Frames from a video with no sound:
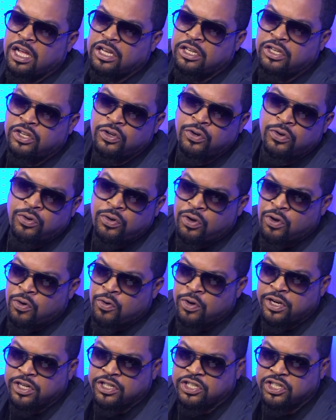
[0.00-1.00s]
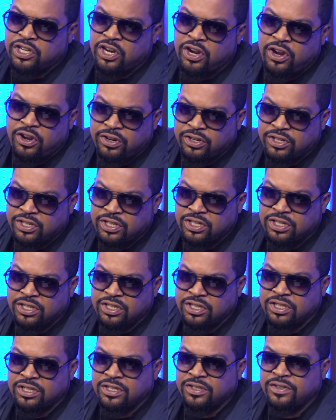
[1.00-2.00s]
dude going to church
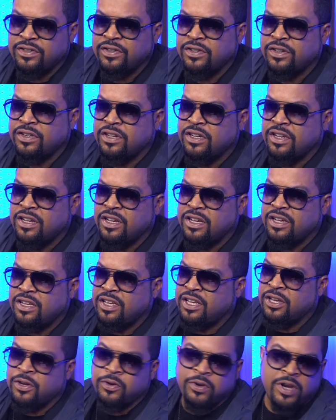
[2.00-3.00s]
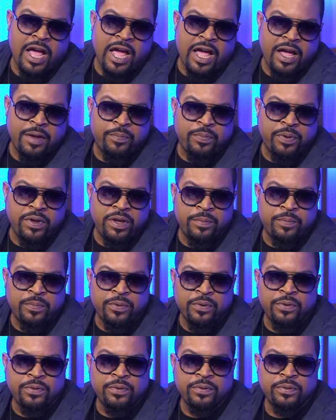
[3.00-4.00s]
killed 9
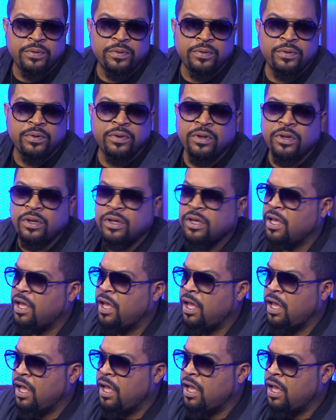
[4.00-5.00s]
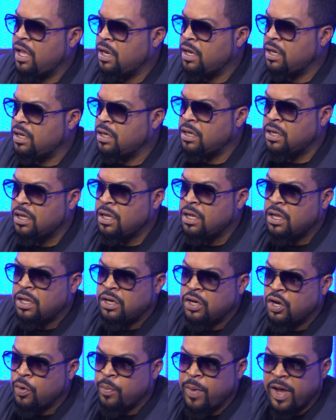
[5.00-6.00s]
people, and
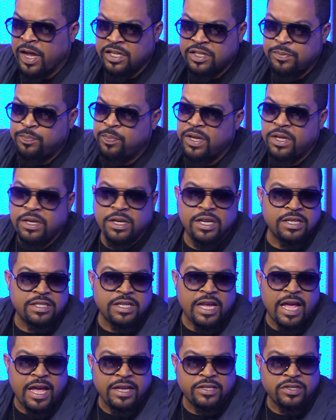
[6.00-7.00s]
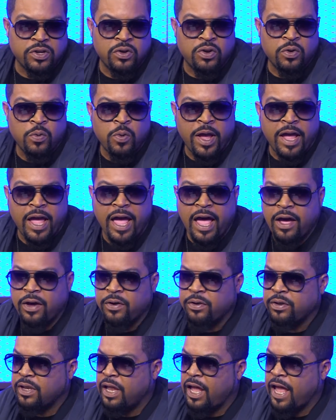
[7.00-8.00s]
nobody's beating his ass on the way out.
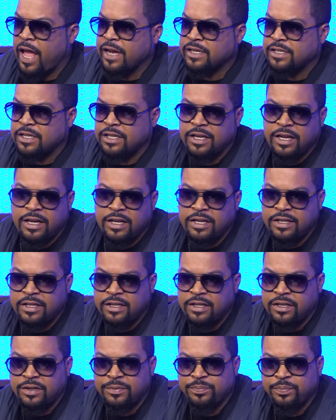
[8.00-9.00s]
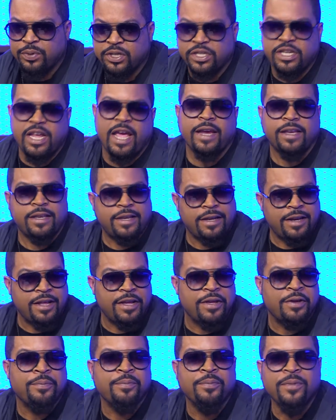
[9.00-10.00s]
They actually protecting
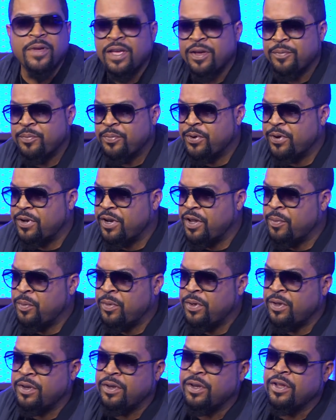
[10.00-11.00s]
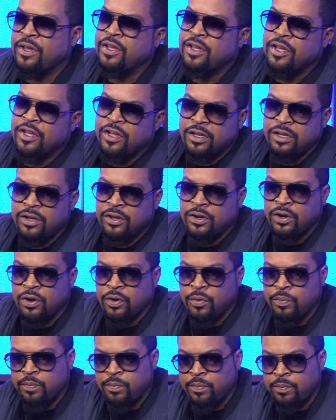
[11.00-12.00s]
him, putting him in, you know,
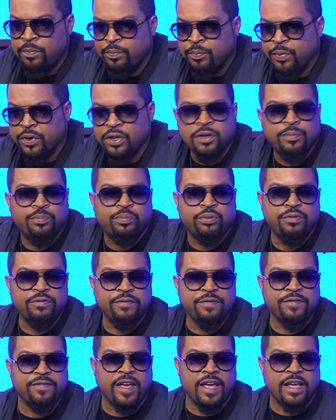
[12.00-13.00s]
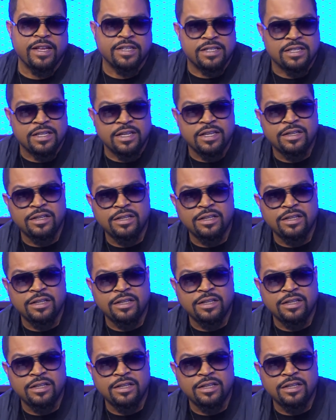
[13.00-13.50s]
bulletproof vests. And